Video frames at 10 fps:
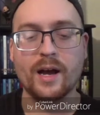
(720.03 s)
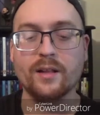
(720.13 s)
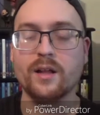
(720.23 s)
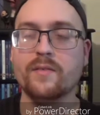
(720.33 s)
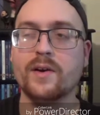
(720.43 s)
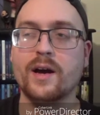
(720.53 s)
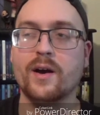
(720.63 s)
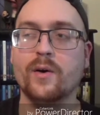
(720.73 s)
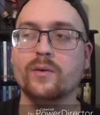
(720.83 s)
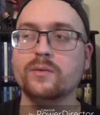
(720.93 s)
I love
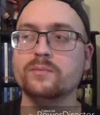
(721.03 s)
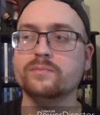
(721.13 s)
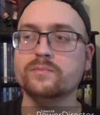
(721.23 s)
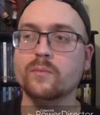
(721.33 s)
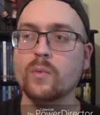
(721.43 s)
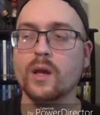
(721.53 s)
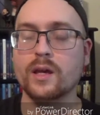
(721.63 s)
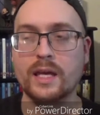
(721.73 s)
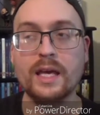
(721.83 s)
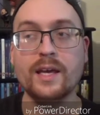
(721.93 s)
how
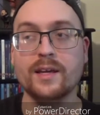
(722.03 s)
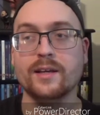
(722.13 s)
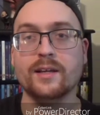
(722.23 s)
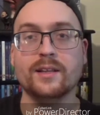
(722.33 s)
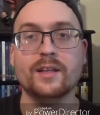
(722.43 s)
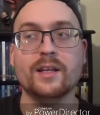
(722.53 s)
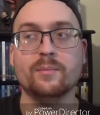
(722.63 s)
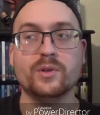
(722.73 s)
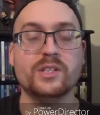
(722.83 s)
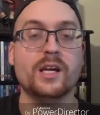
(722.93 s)
he in in
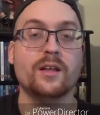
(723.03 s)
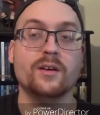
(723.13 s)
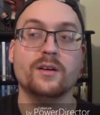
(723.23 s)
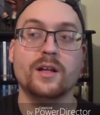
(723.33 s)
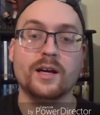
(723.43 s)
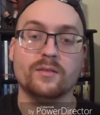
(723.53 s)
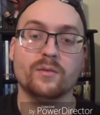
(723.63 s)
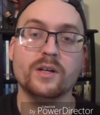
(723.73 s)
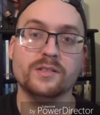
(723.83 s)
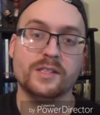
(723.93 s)
particular like
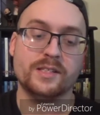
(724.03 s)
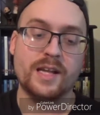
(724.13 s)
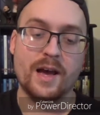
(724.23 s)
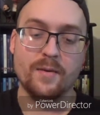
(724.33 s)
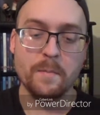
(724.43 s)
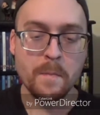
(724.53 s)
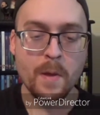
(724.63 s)
runs this town